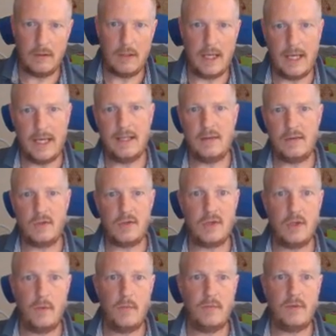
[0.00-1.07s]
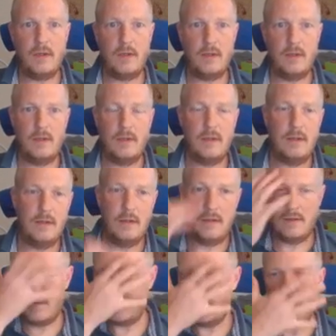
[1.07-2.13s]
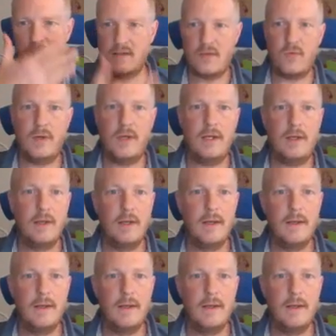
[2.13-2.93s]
hat or something and sunscreen